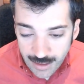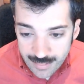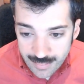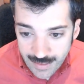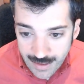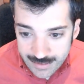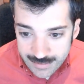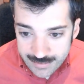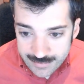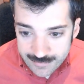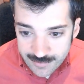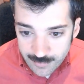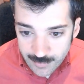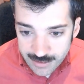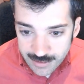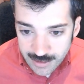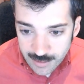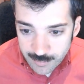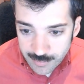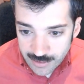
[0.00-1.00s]
And that is the
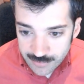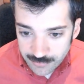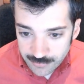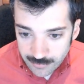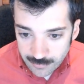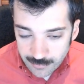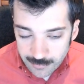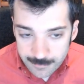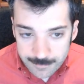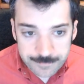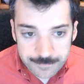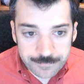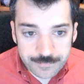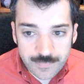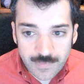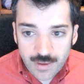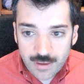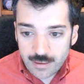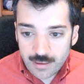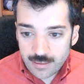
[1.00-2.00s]
Monday puzzle.
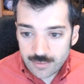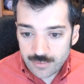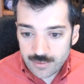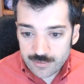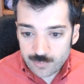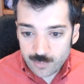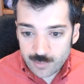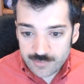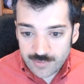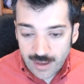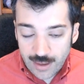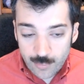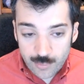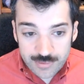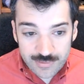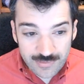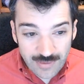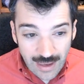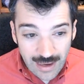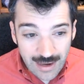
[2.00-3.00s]
This was, I
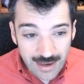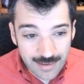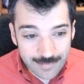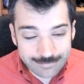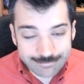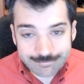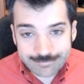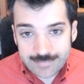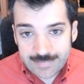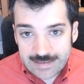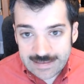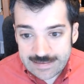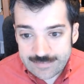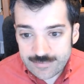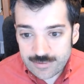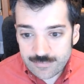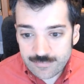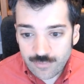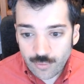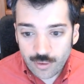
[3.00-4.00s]
would say,
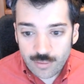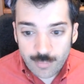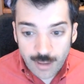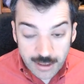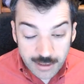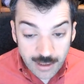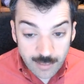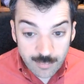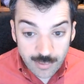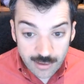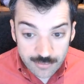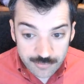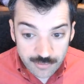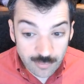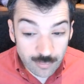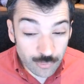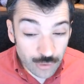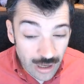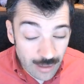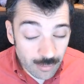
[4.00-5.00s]
even for a Monday
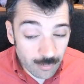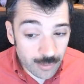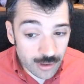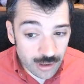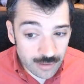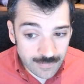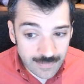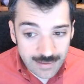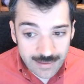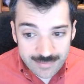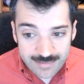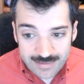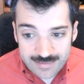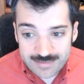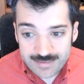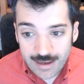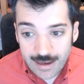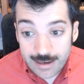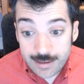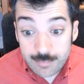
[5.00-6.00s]
puzzle, probably on the
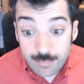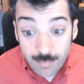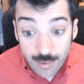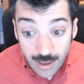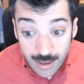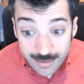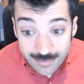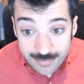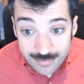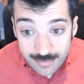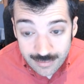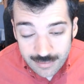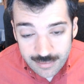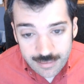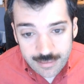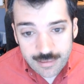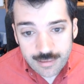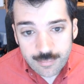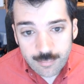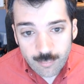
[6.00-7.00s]
easy side, but,
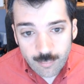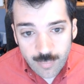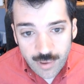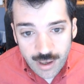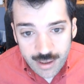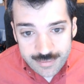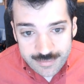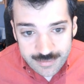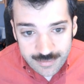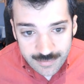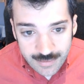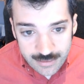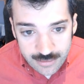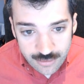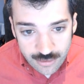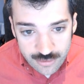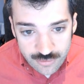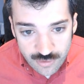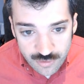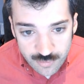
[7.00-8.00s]
but
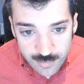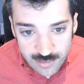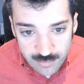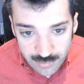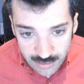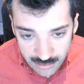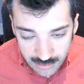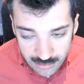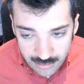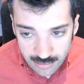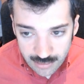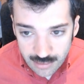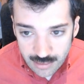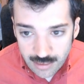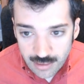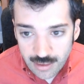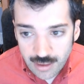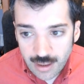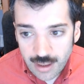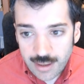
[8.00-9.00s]
that could just be me,
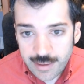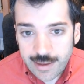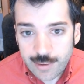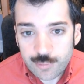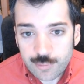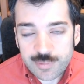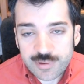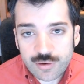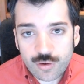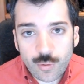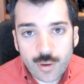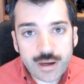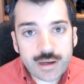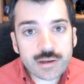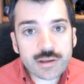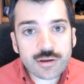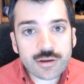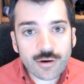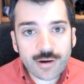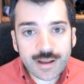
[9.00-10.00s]
and I would be
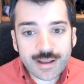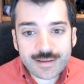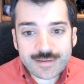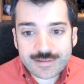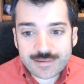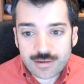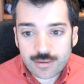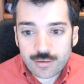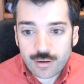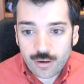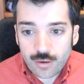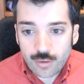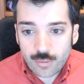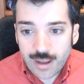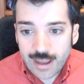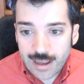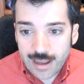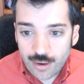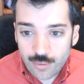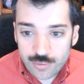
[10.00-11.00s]
quite curious to
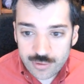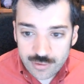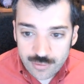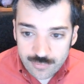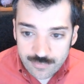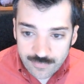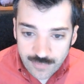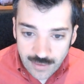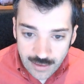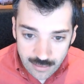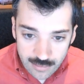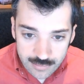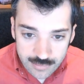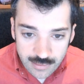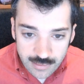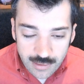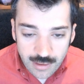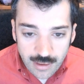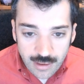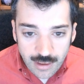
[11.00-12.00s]
know how you
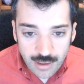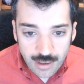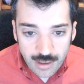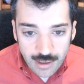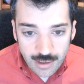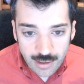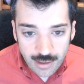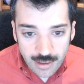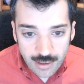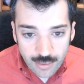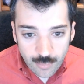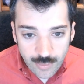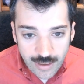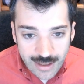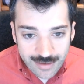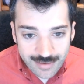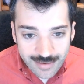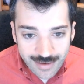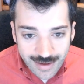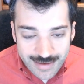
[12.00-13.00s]
fared. Uh, we
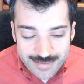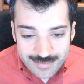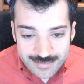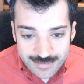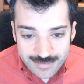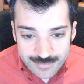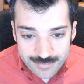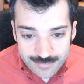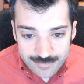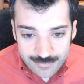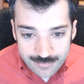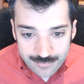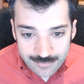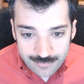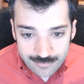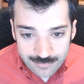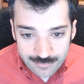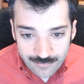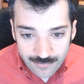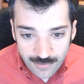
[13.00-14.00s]
had a nice
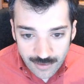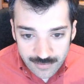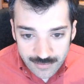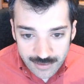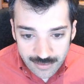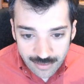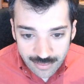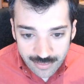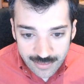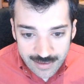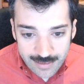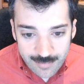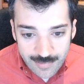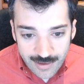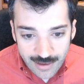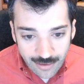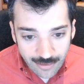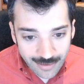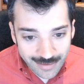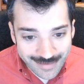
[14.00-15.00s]
fun little theme
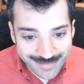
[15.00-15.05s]
there.